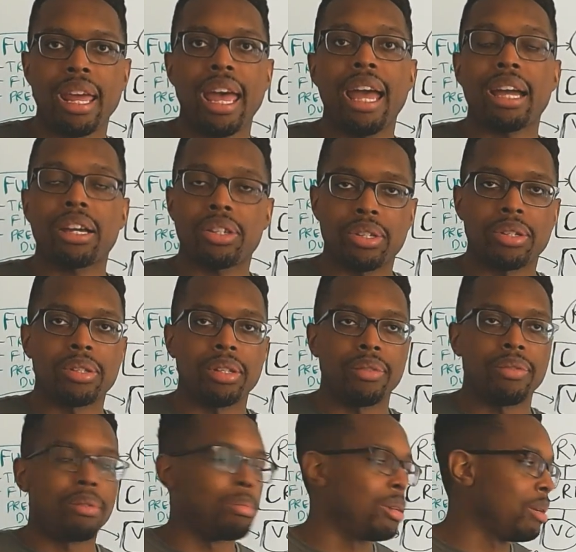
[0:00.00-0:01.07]
actions to
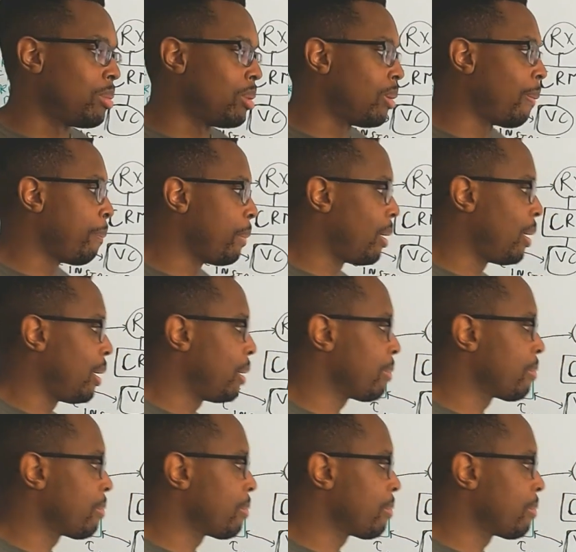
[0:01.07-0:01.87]
different people, all right?